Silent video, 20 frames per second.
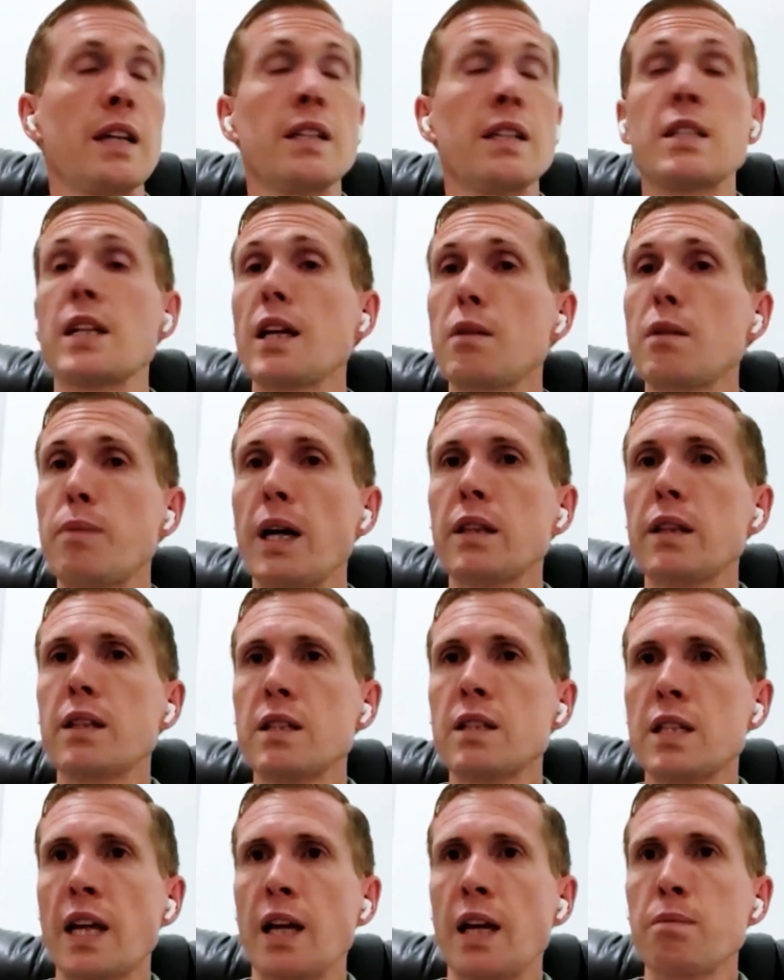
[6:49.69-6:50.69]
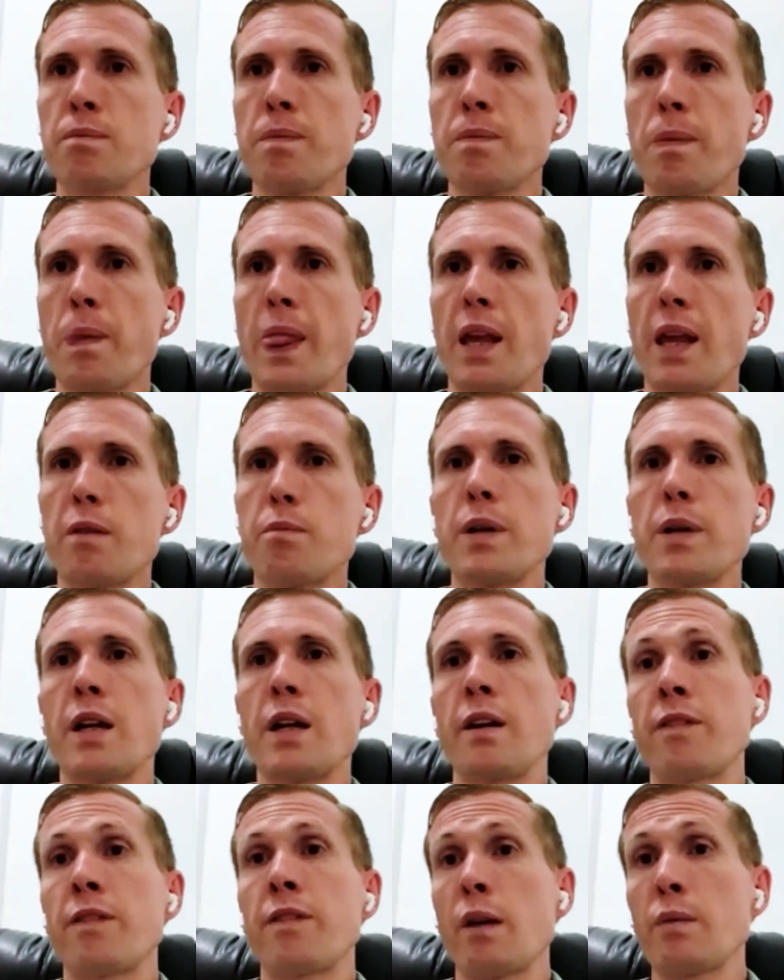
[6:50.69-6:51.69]
stayed about the same, but
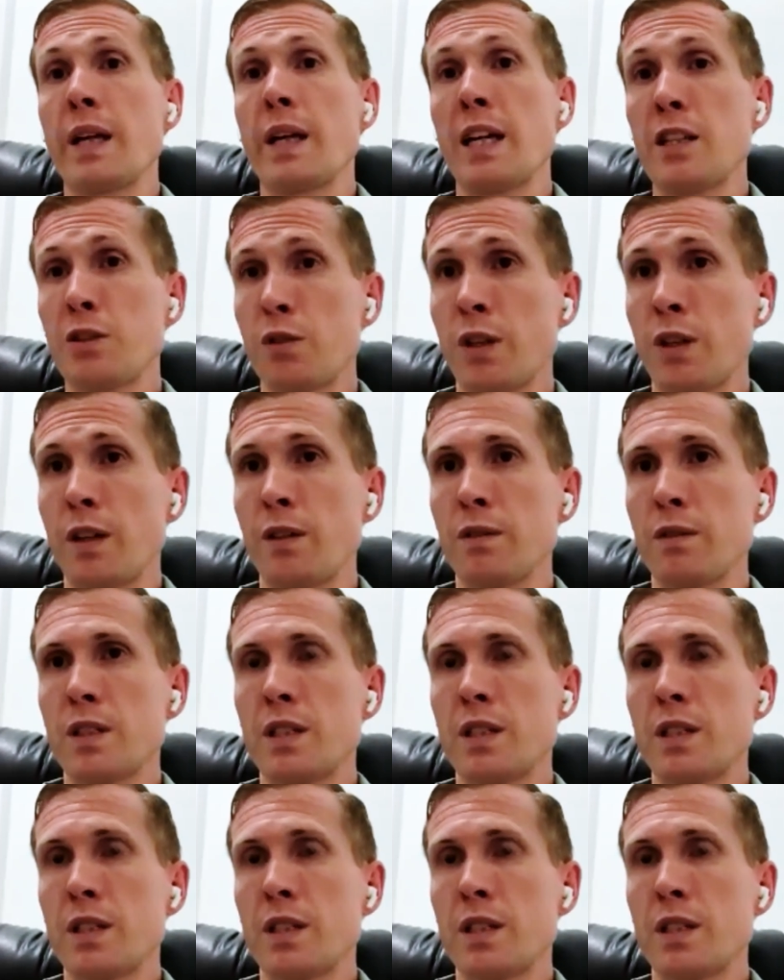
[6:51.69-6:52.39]
our family has grown.